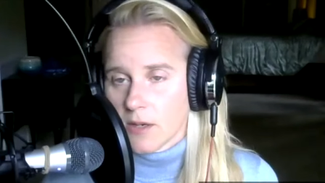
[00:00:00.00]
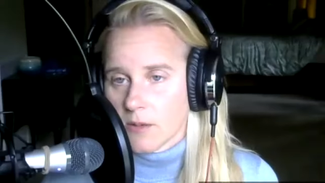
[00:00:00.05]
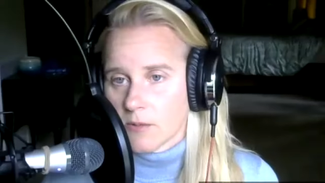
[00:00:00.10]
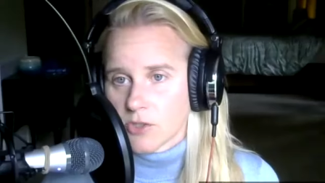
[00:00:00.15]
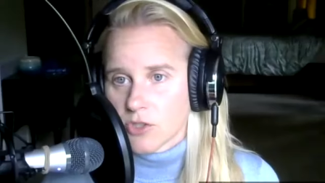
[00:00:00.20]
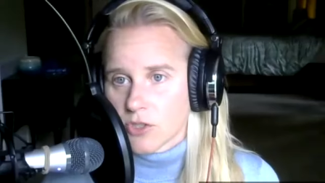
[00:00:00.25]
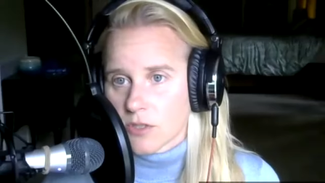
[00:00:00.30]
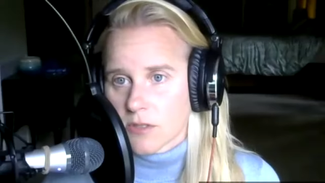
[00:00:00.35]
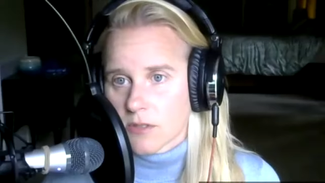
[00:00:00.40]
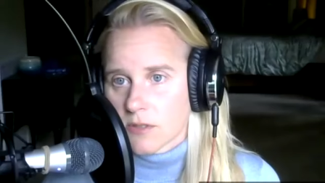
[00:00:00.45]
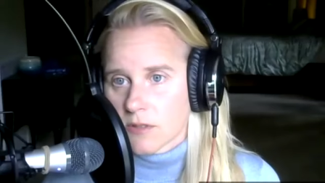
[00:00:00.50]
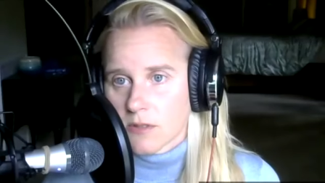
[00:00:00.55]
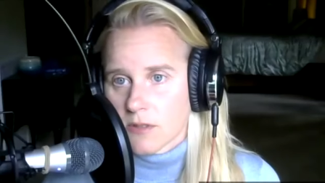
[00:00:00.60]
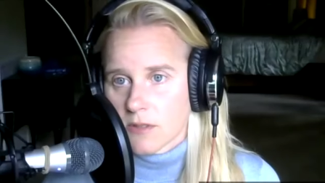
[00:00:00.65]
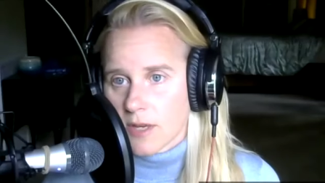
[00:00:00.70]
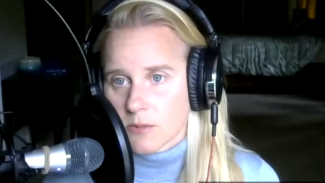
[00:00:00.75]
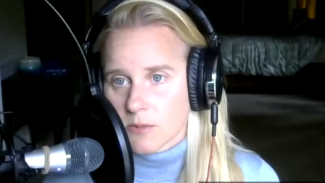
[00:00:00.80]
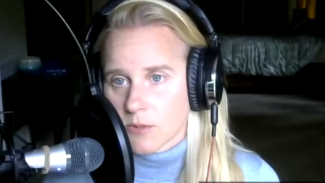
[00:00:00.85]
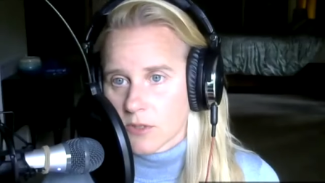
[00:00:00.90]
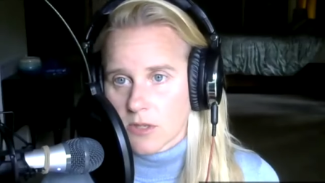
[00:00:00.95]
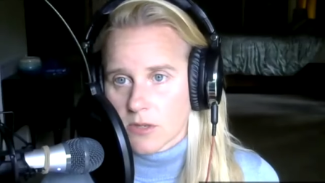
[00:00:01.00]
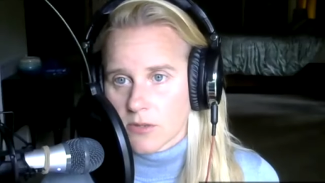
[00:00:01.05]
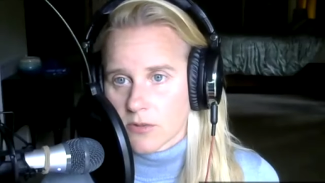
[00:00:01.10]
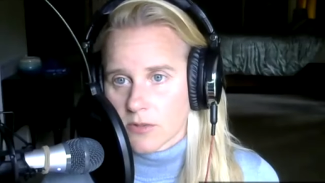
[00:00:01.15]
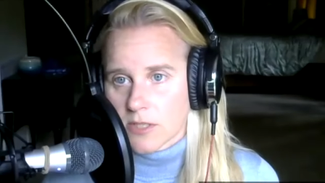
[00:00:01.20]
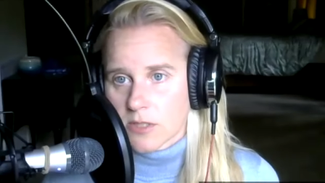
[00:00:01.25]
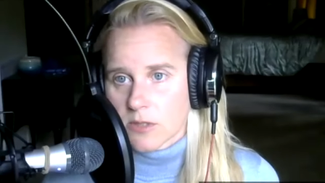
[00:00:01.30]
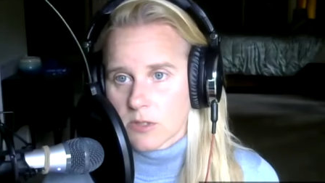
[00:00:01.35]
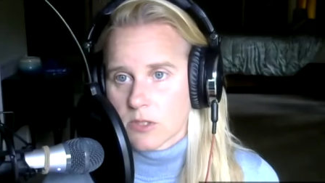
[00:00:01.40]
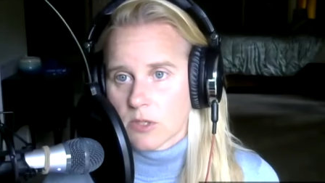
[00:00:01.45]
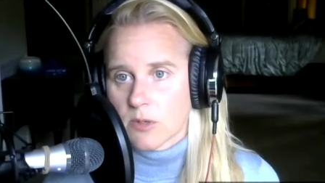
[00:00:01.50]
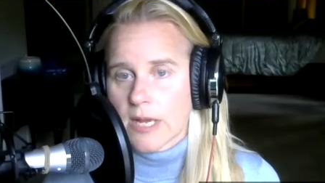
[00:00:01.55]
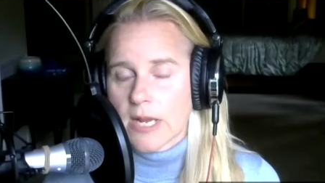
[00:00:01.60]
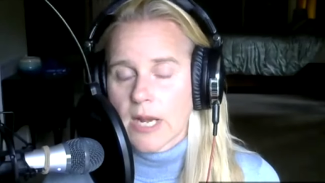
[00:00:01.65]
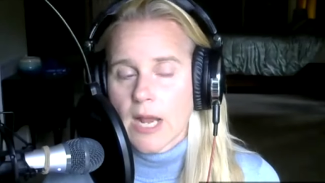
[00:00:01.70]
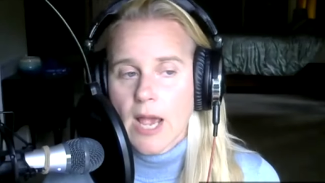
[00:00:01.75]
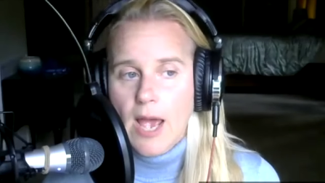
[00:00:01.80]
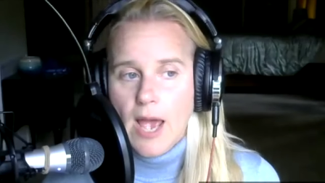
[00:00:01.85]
it was just, that was all there is to it.